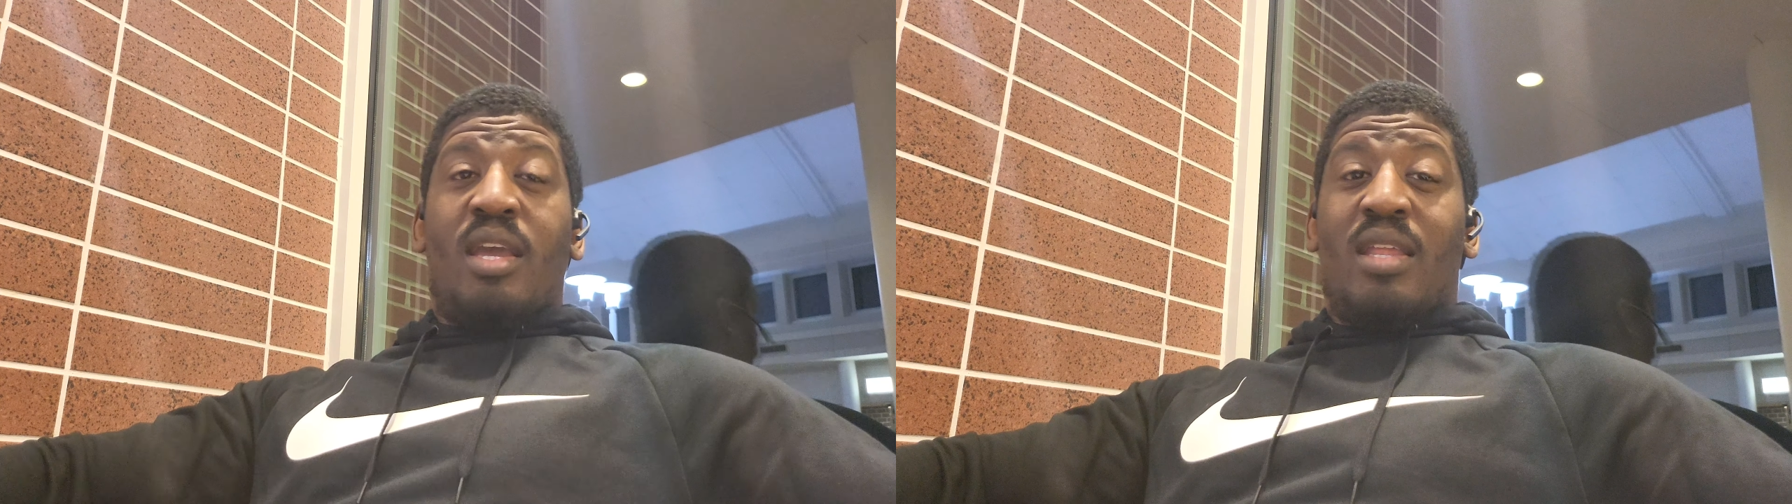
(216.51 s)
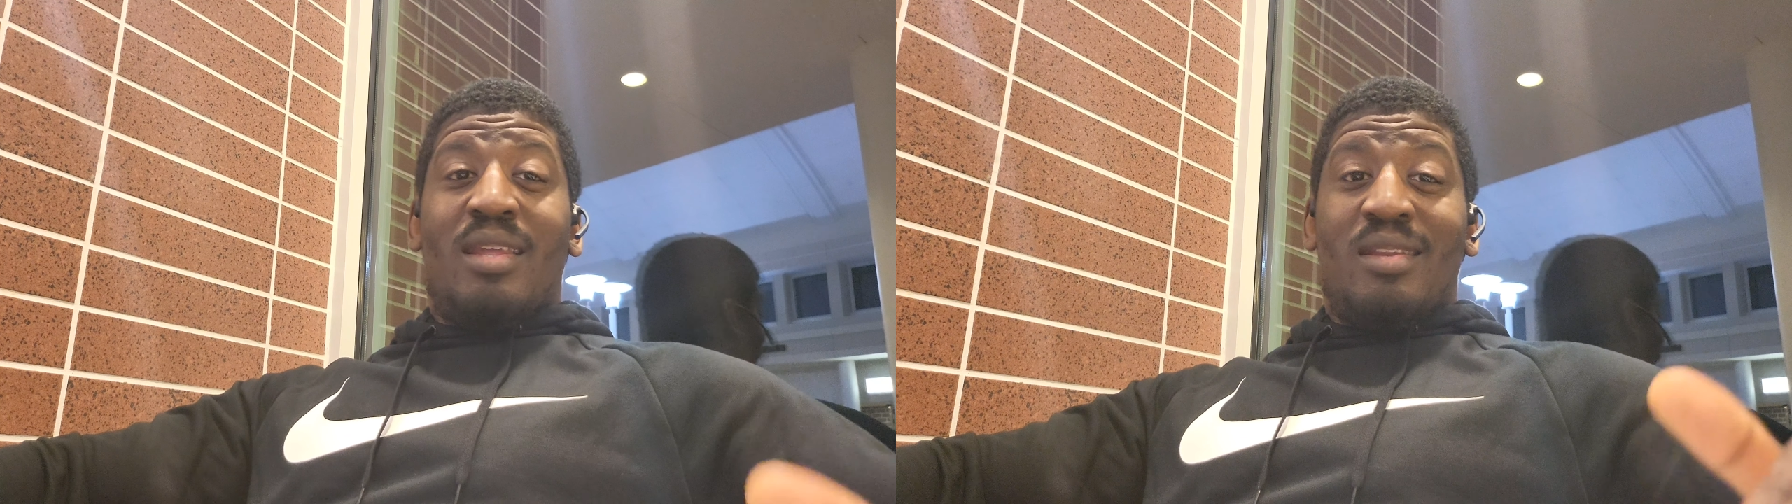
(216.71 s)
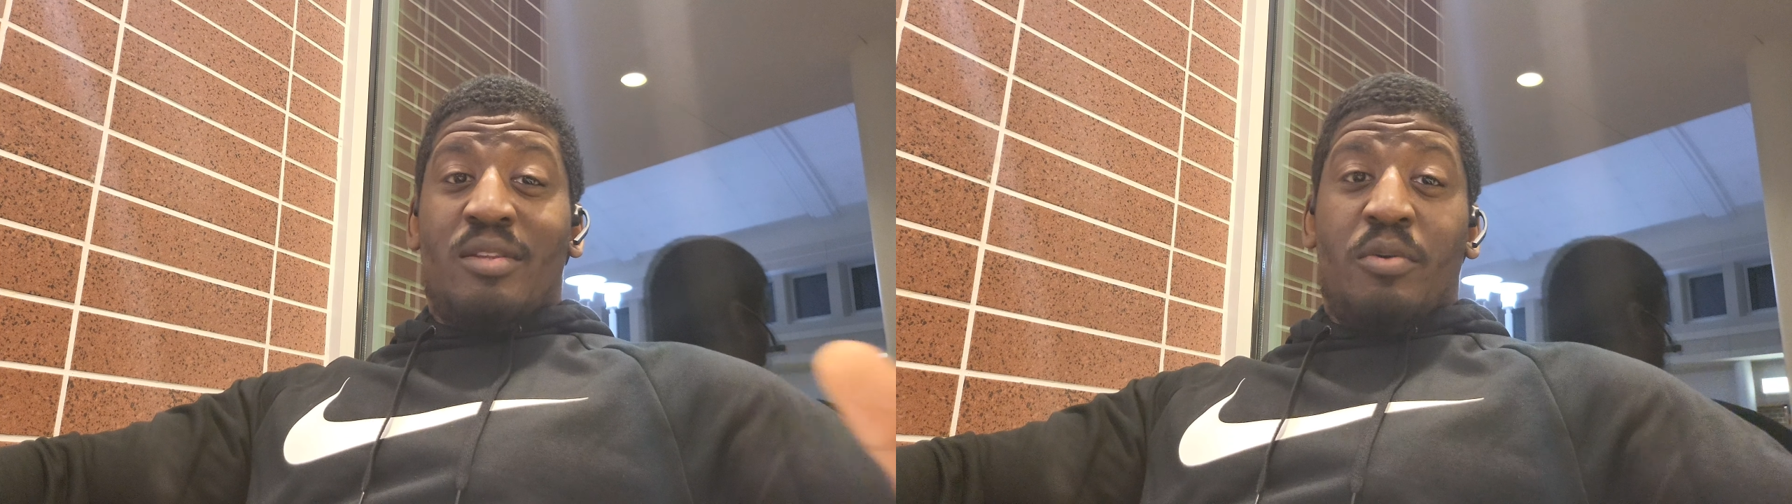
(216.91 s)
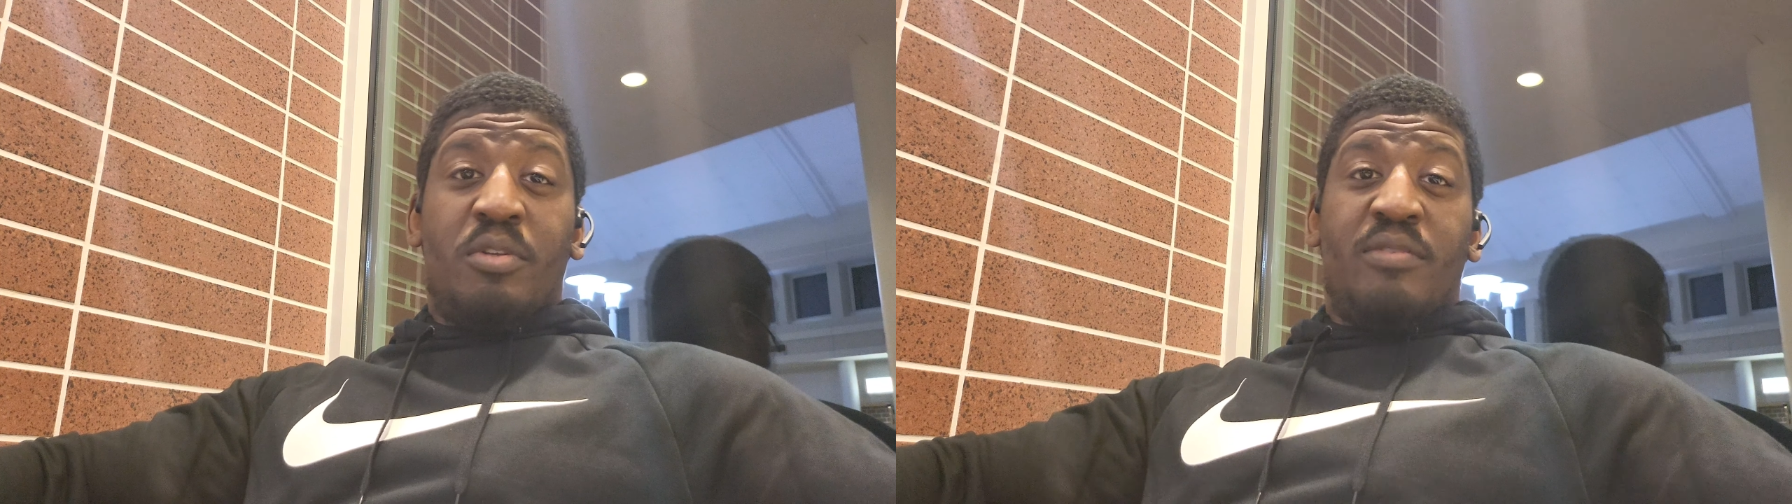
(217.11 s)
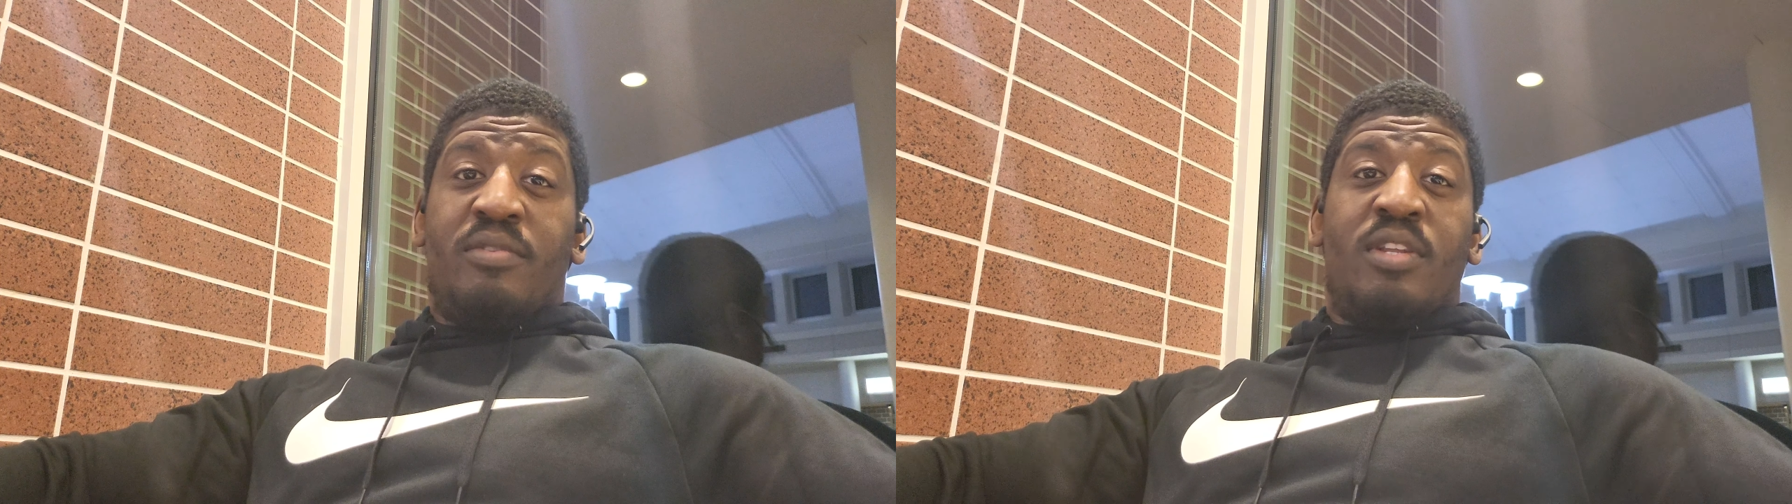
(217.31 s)
and they
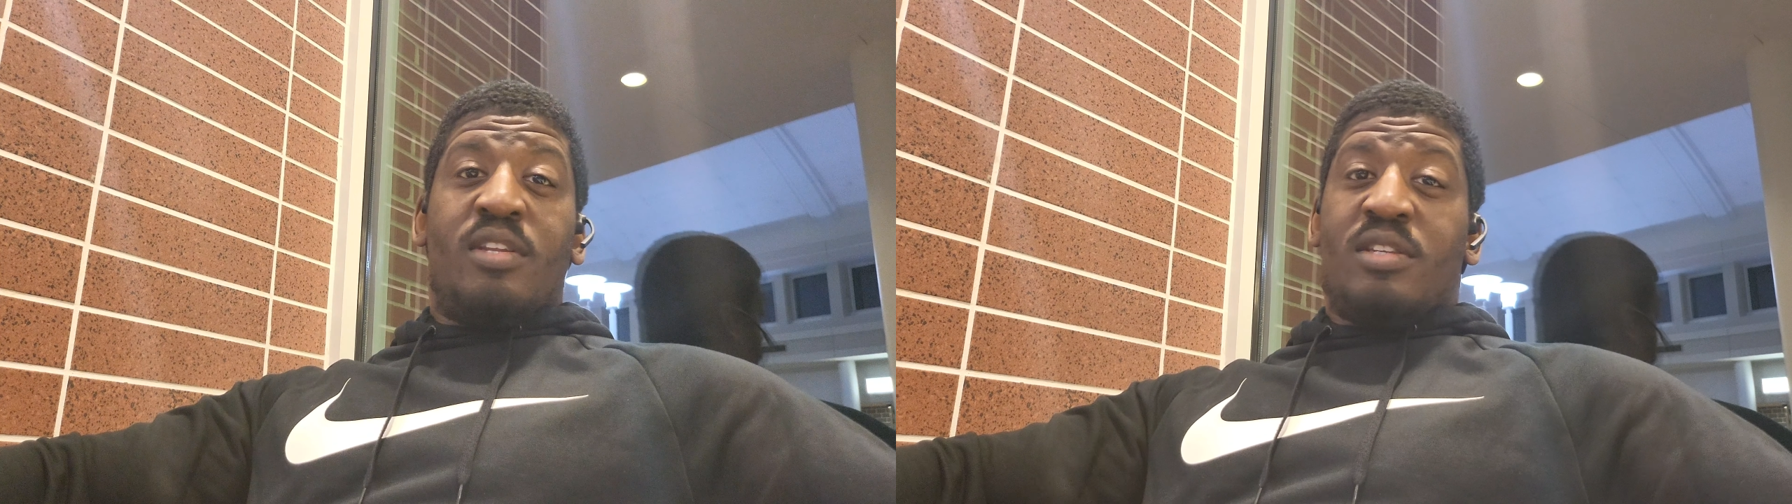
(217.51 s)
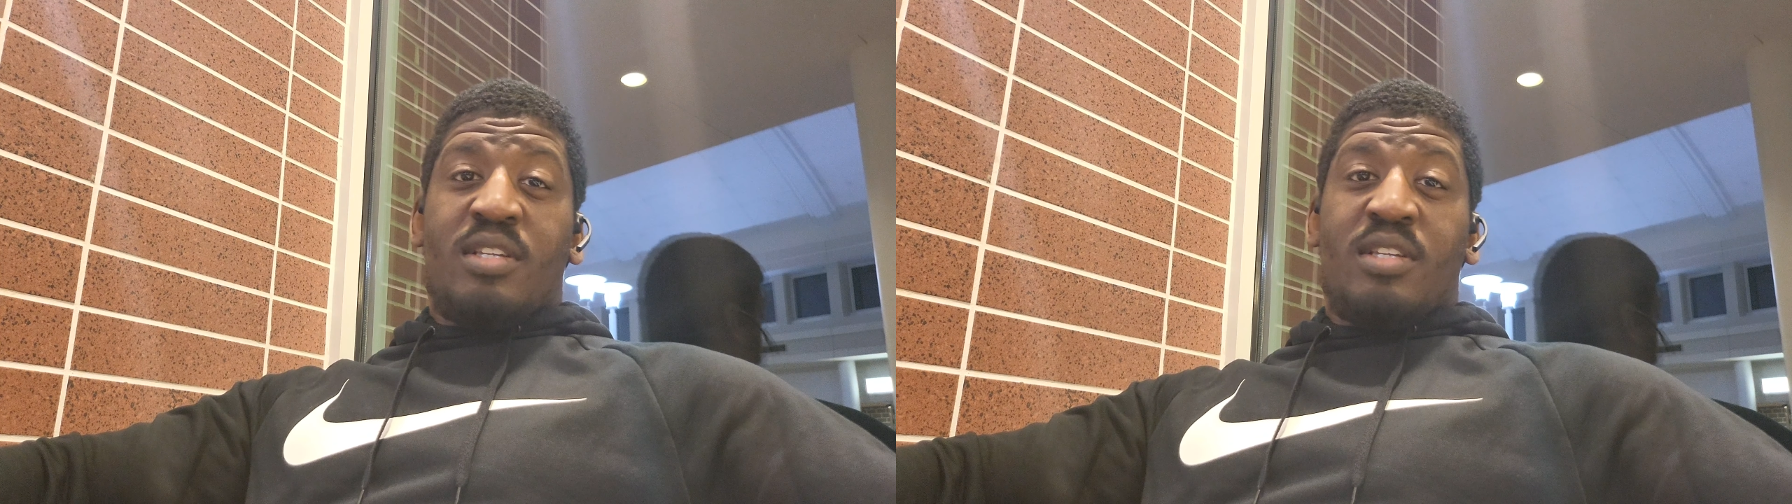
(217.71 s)
don't even and it